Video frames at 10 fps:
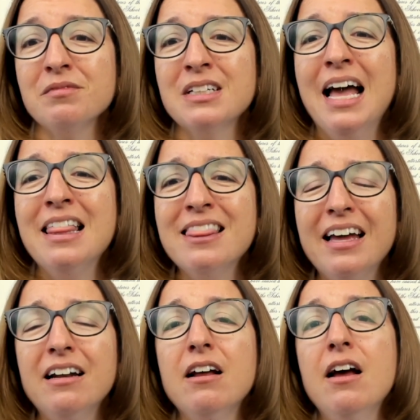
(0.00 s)
And
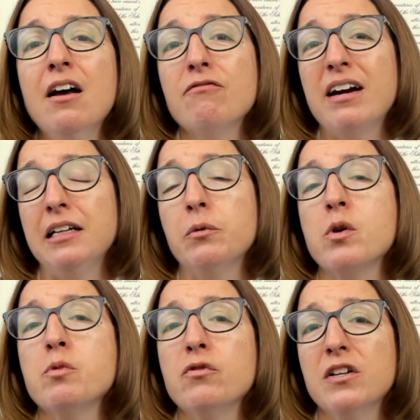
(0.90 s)
then finally, we
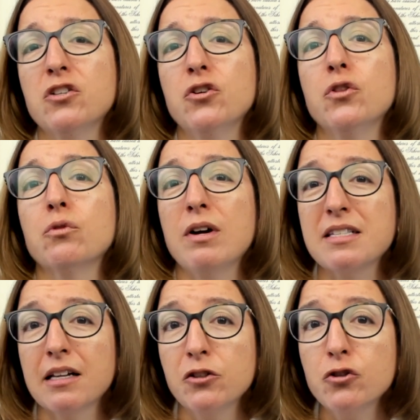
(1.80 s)
move into the
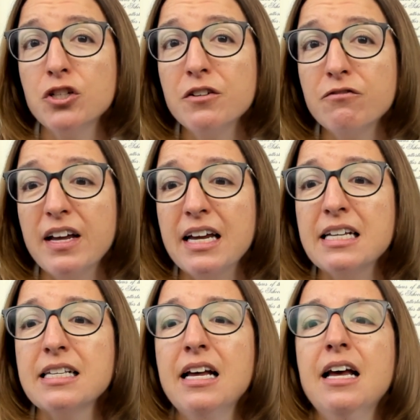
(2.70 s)
resolution
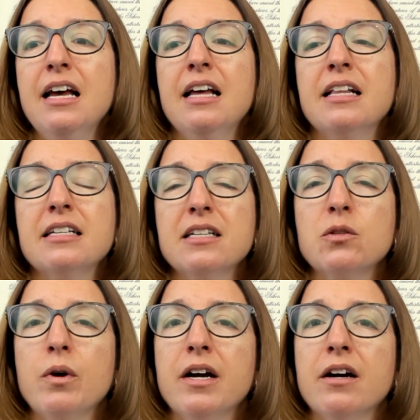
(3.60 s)
phase. This is
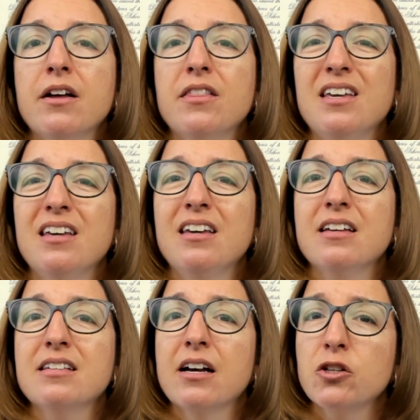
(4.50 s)
where the
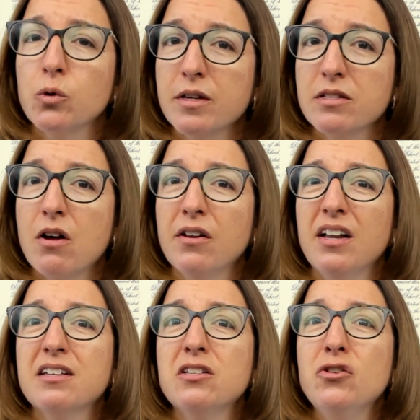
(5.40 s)
sexual assault
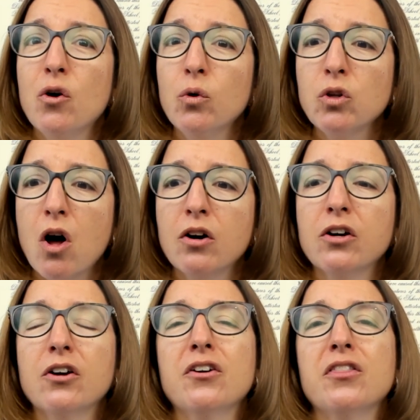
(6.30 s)
is no
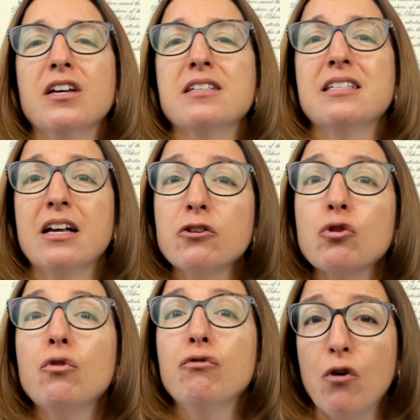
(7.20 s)
longer the
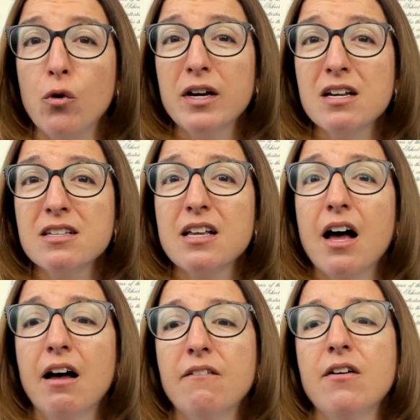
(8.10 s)
central focus
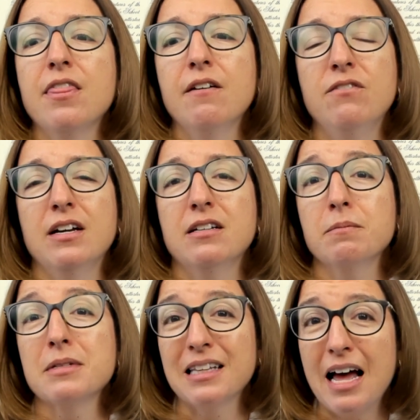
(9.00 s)
of the
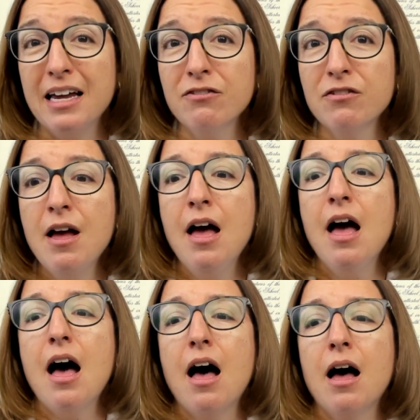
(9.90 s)
victim's life,
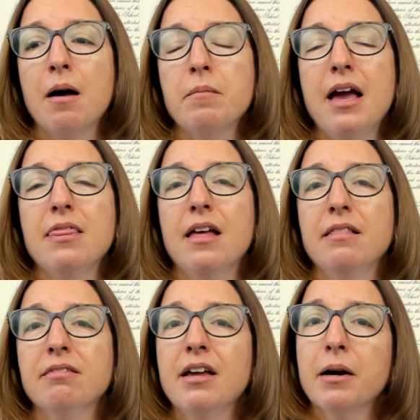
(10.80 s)
and
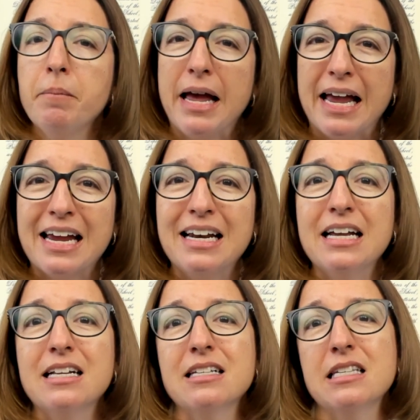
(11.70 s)
then their pain
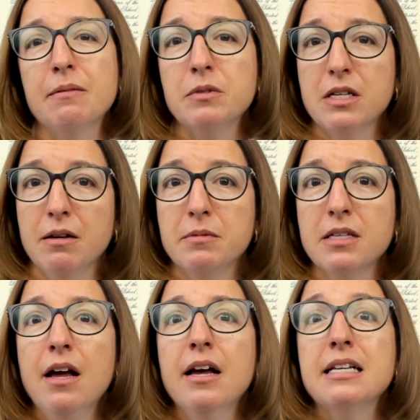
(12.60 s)
and symptoms
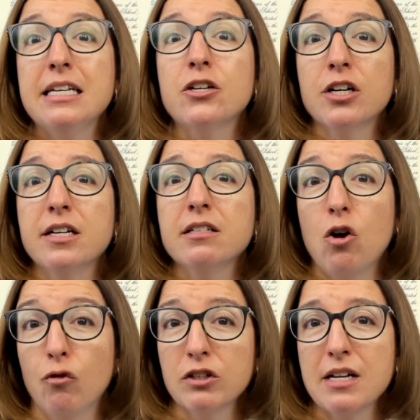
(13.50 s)
decrease
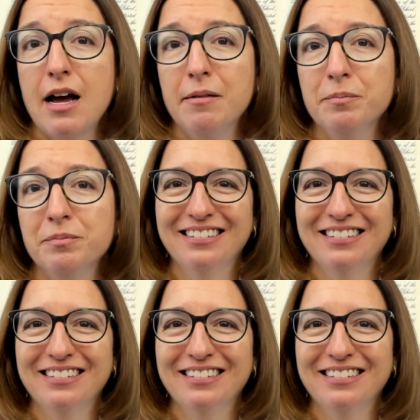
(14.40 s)
over time.